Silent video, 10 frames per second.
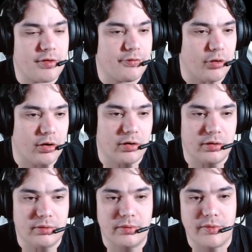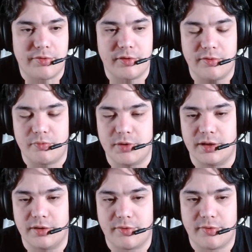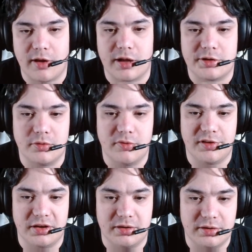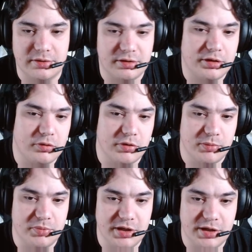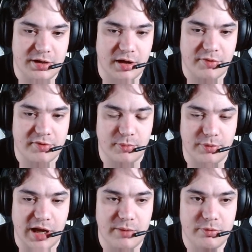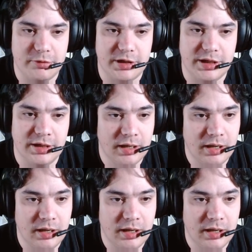of all, since we start using the UDP custom library,